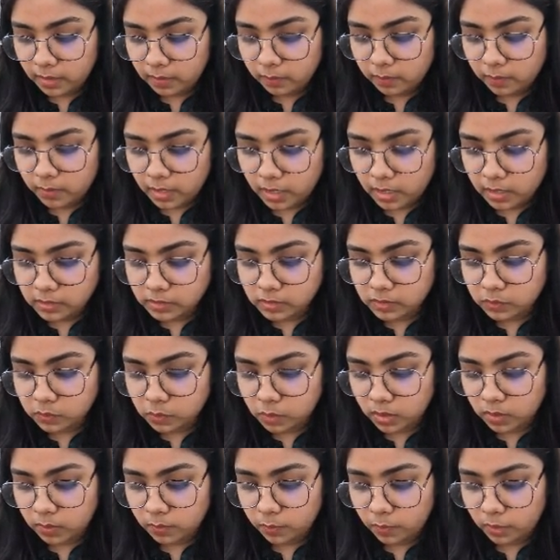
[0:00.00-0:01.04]
plus
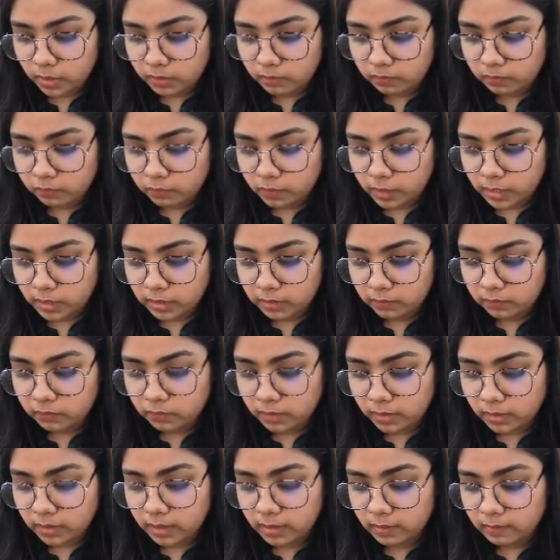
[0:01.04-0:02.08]
1.5
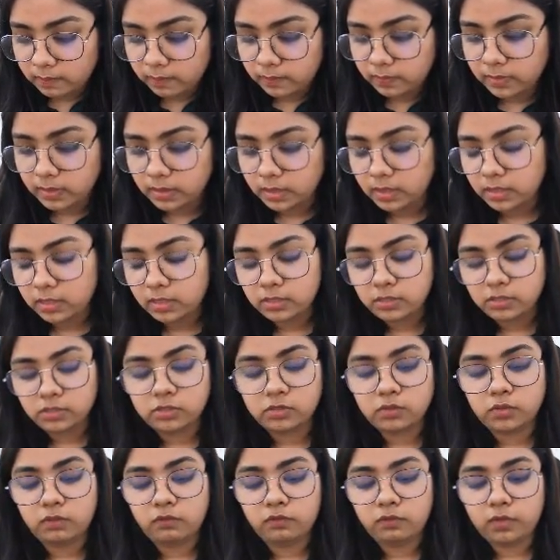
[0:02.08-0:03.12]
m.
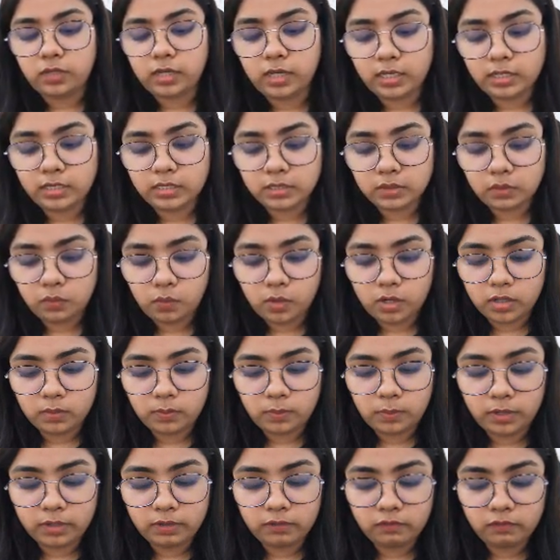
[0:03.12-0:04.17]
So if you get
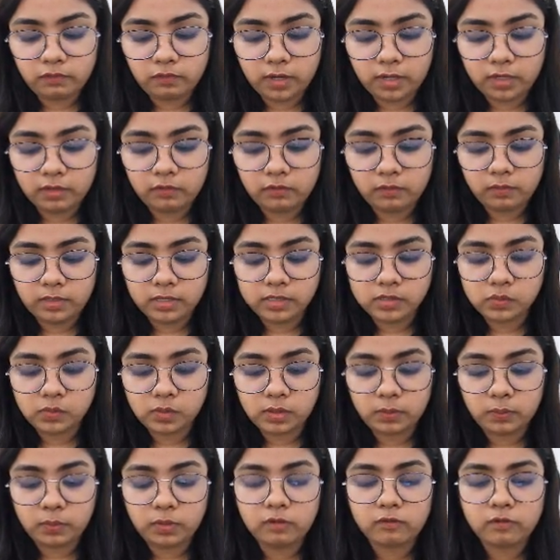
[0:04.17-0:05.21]
1.5 plus
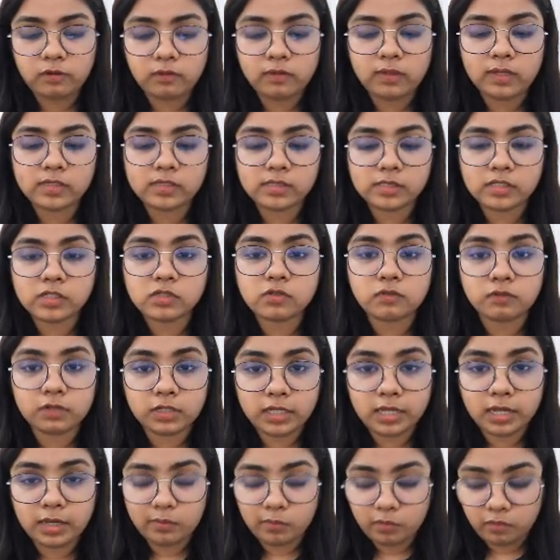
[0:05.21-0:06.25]
1.5, that is
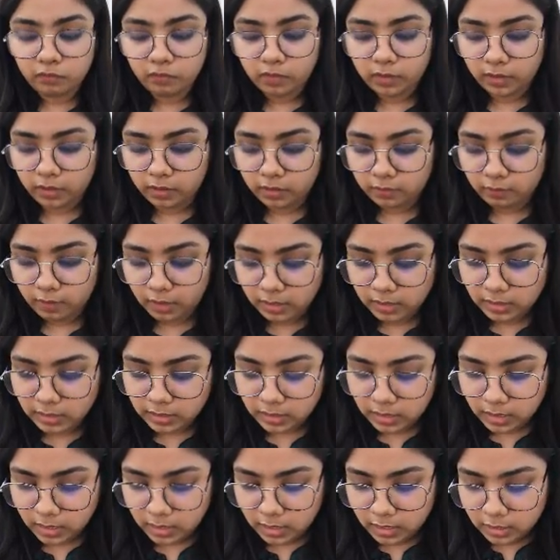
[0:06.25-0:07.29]
3 m over here, right?
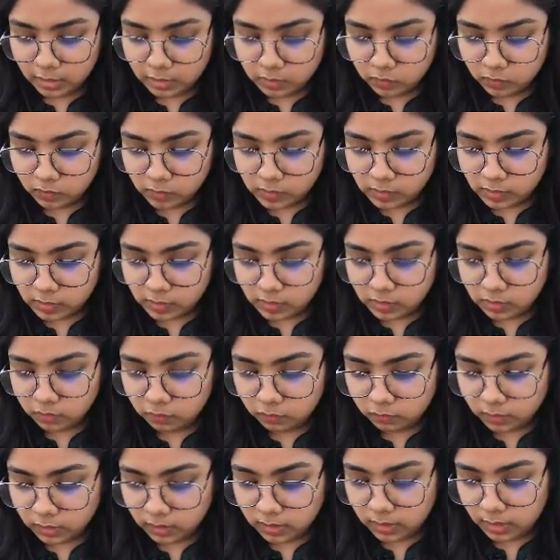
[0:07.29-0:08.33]
So this is
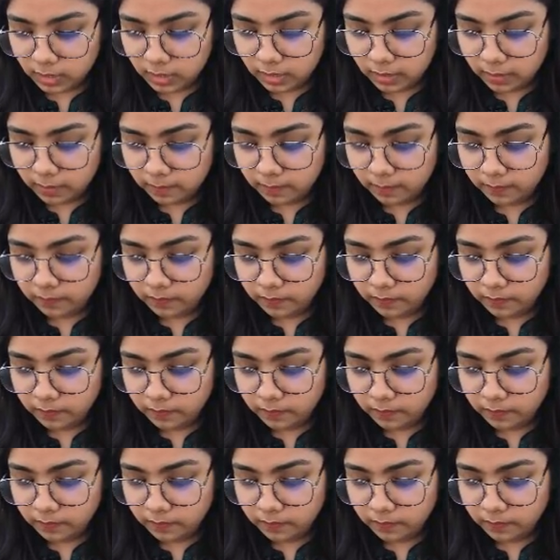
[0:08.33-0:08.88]
3 m